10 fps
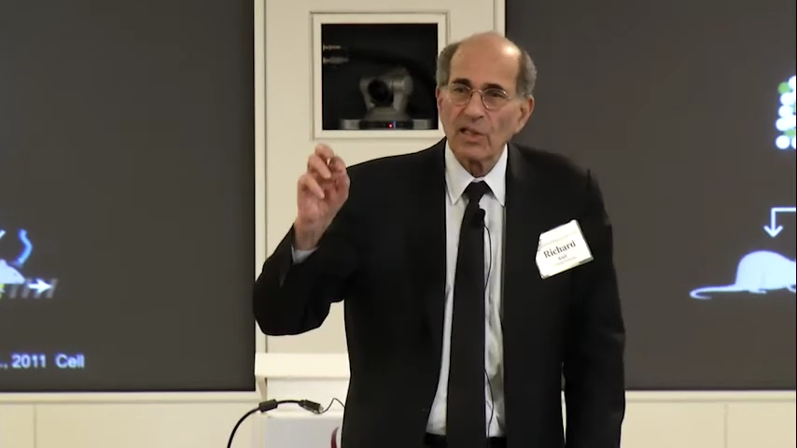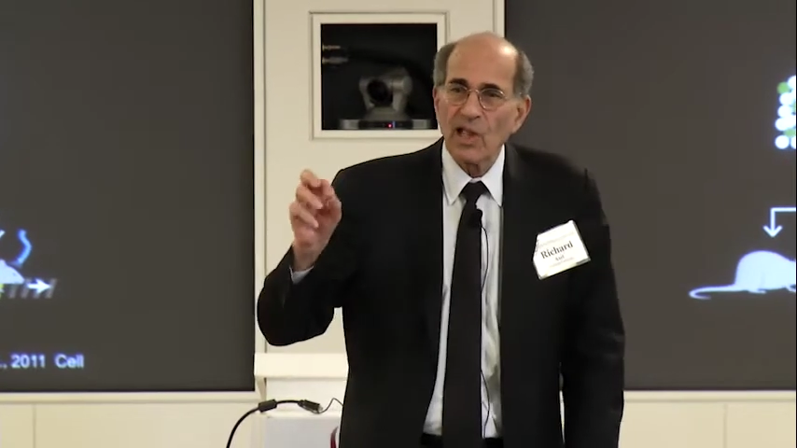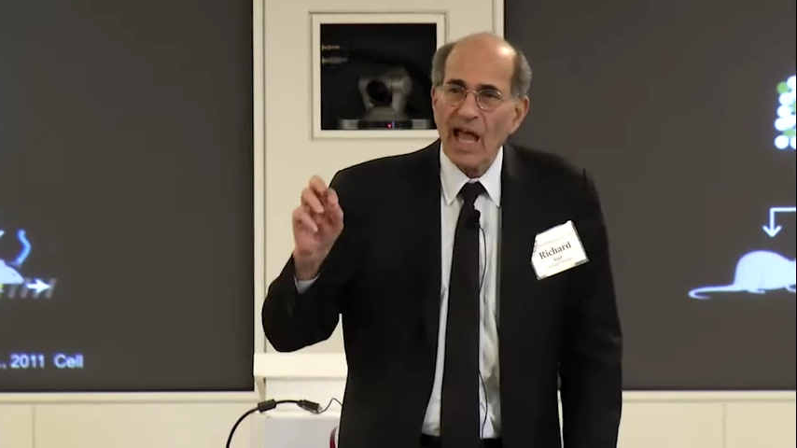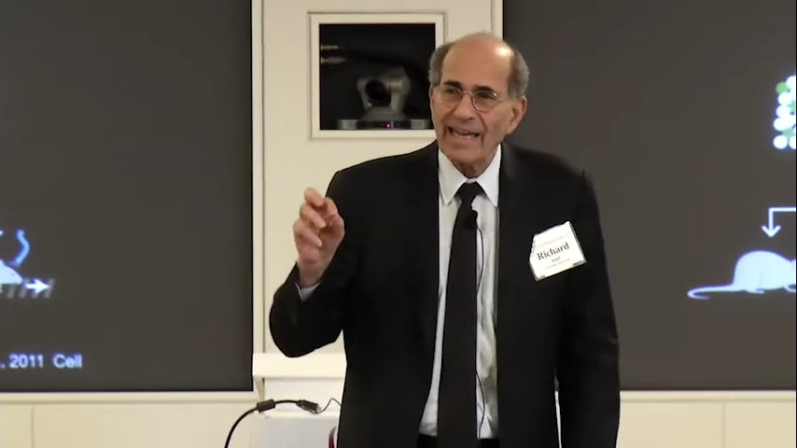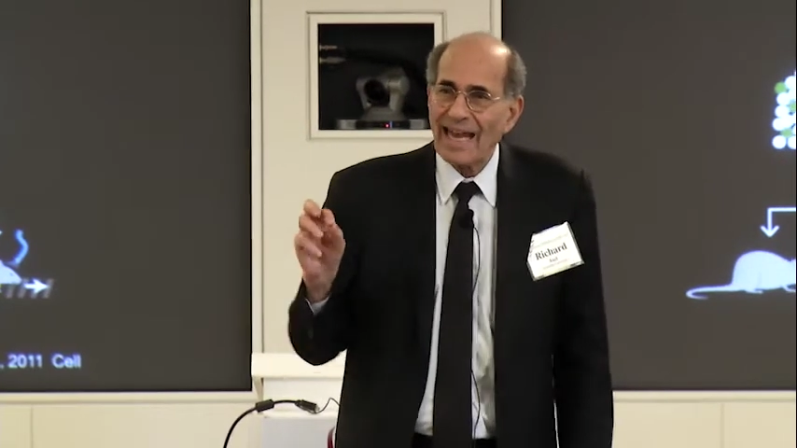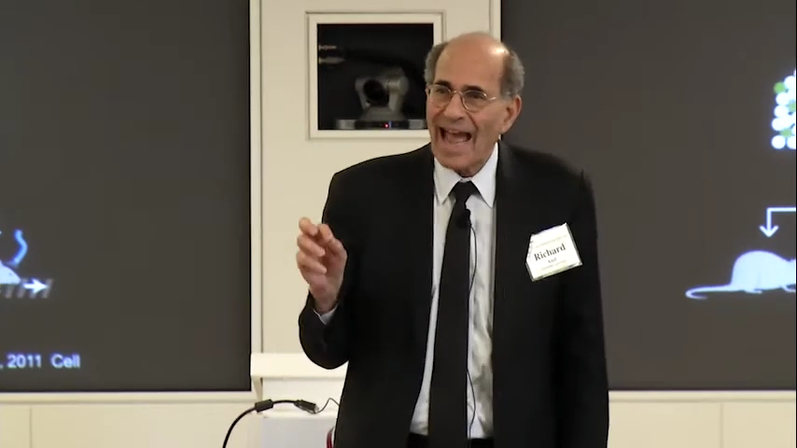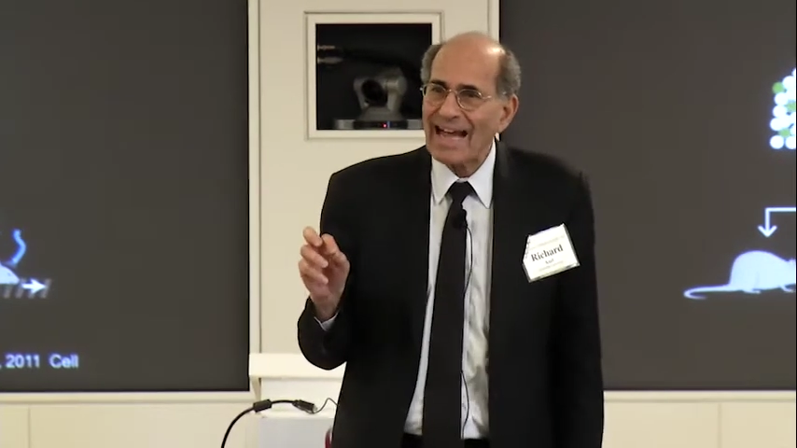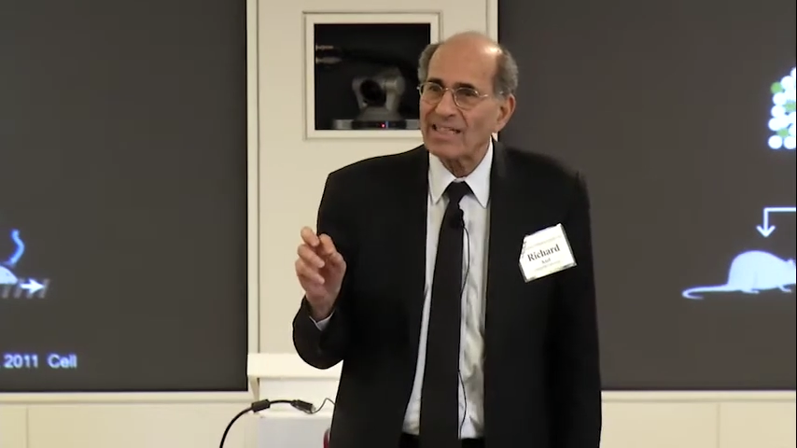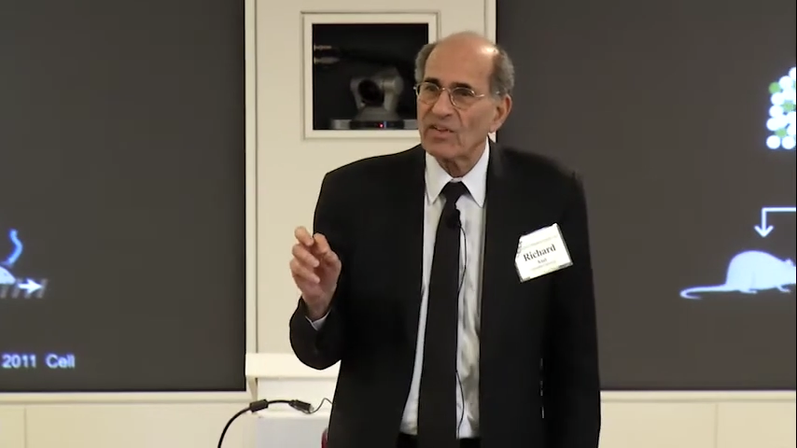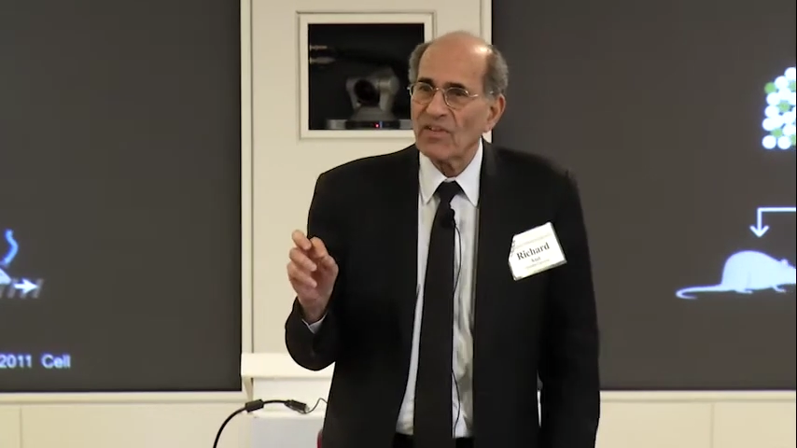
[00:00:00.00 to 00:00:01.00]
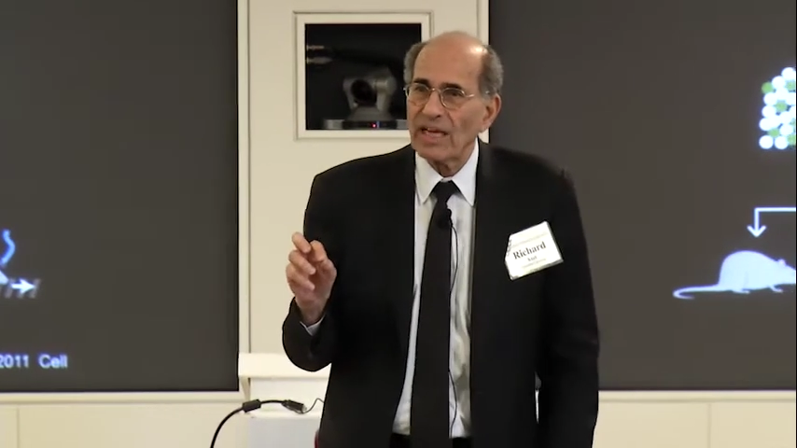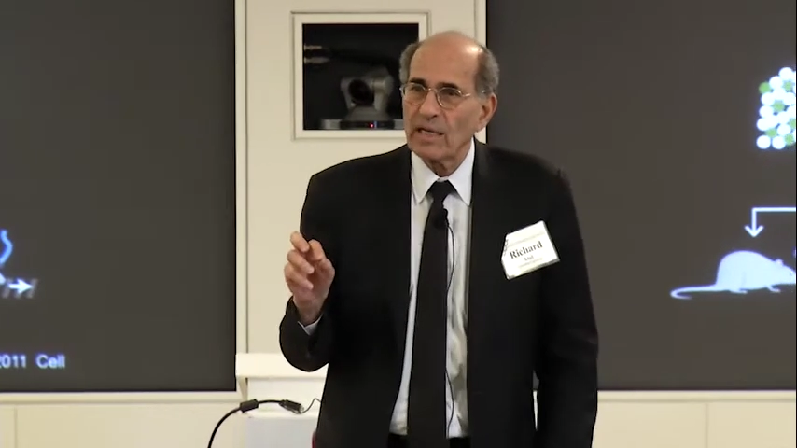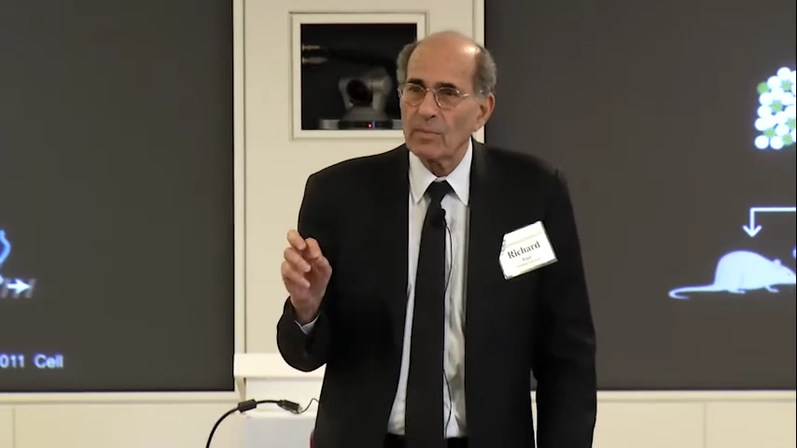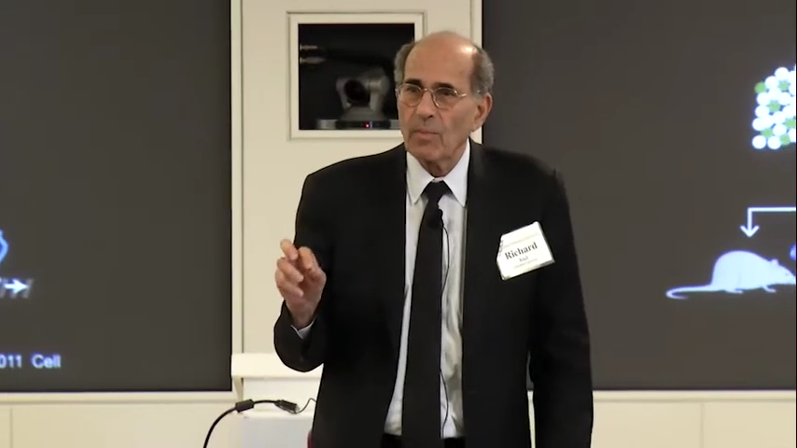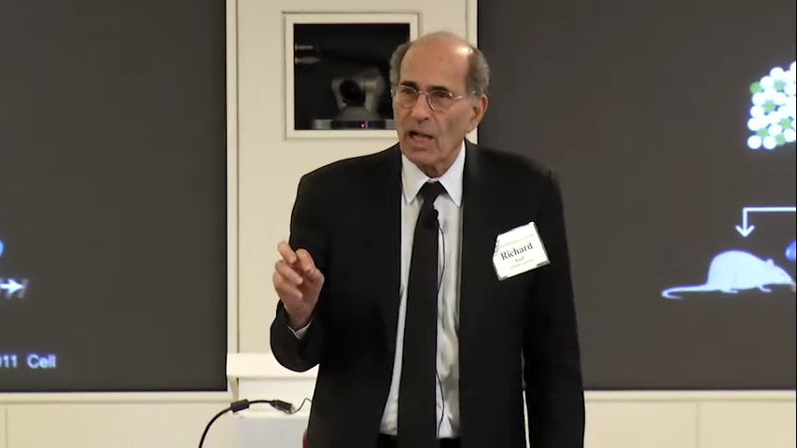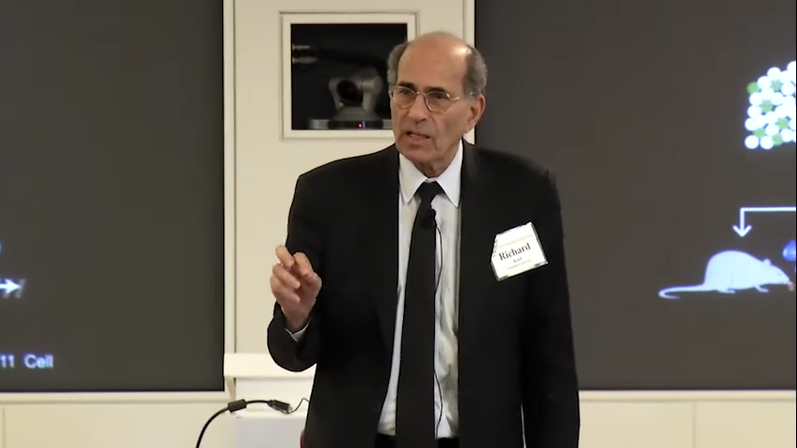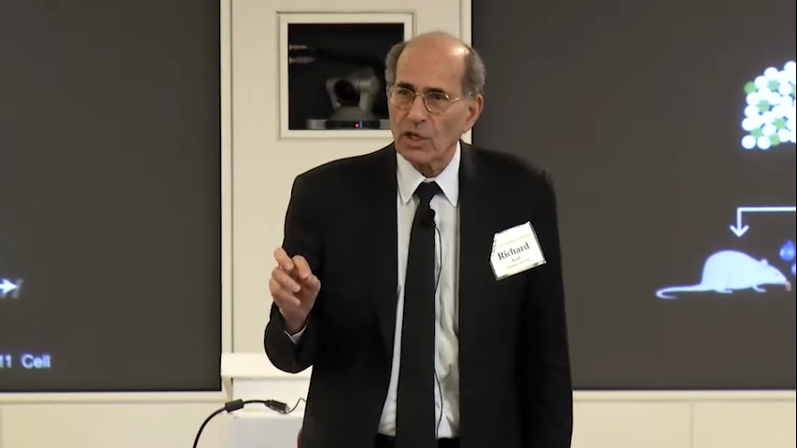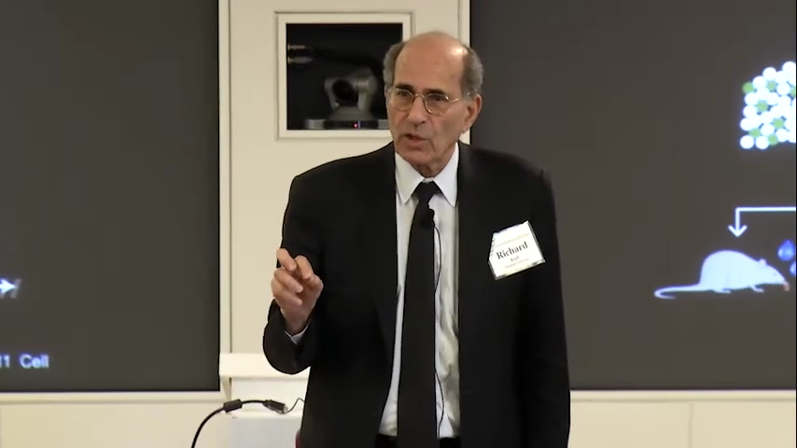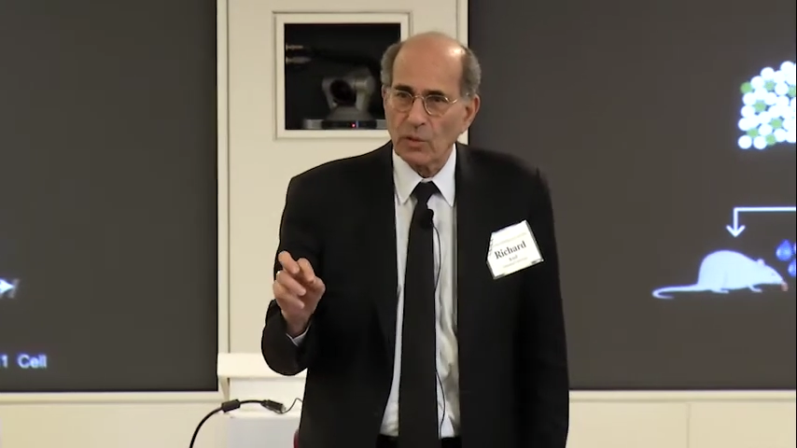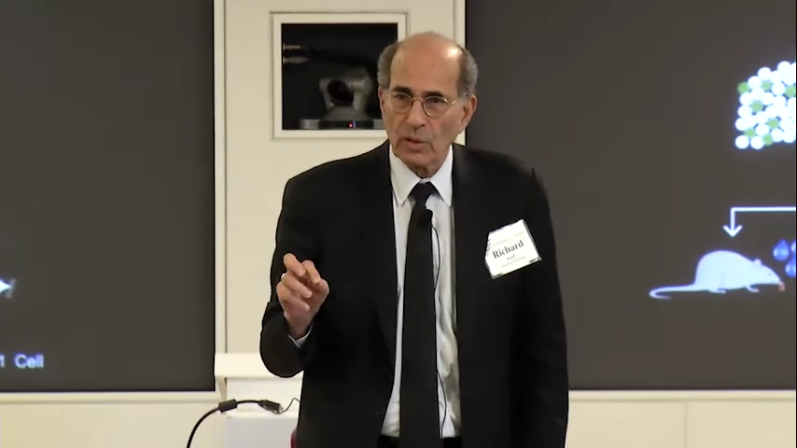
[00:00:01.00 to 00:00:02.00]
light-activated
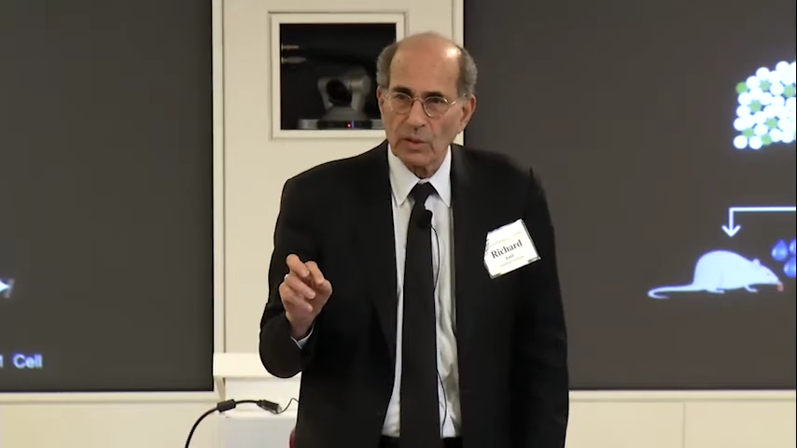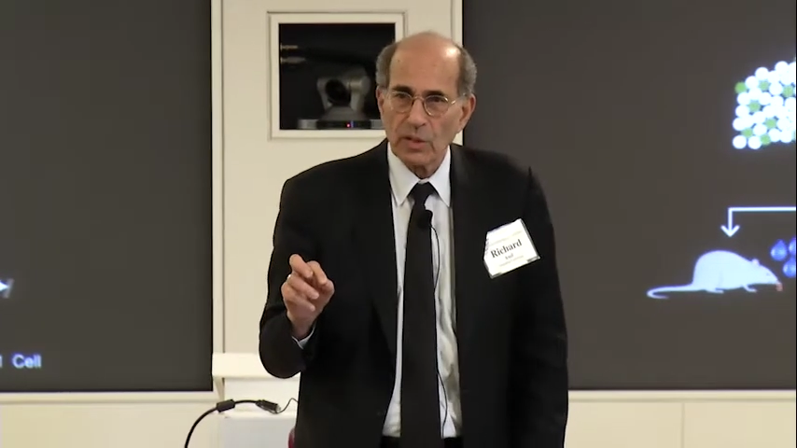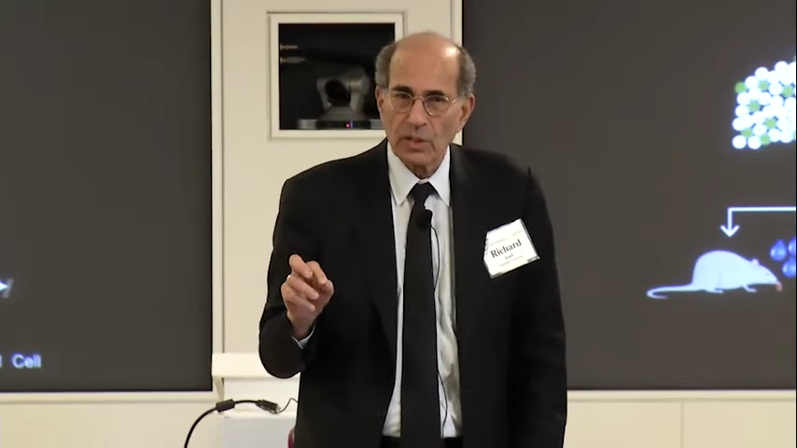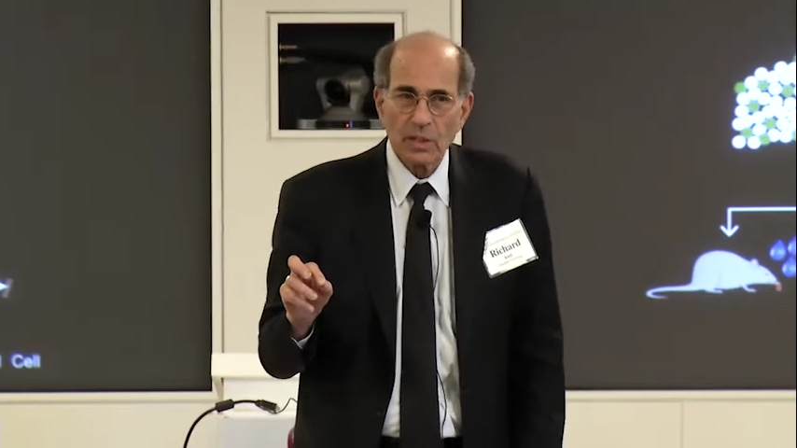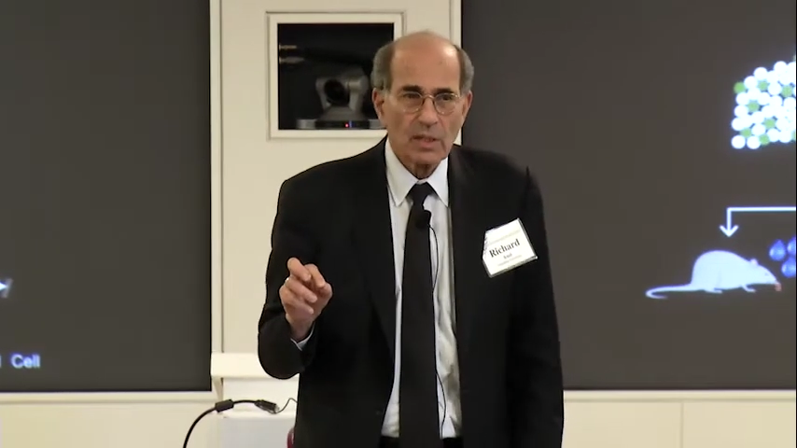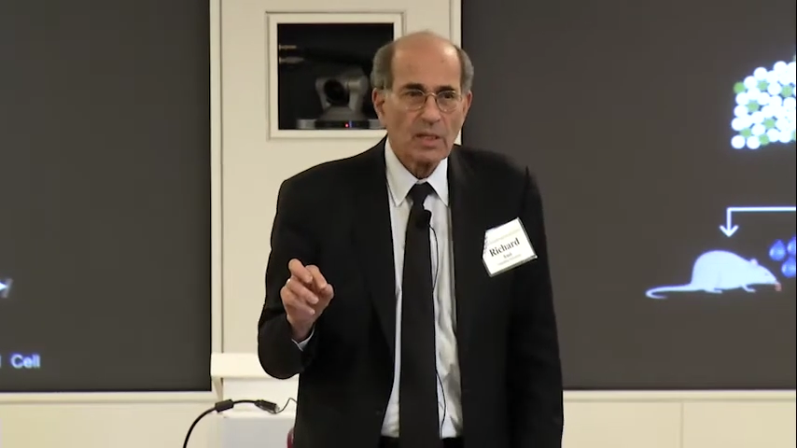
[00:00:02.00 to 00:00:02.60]
molecules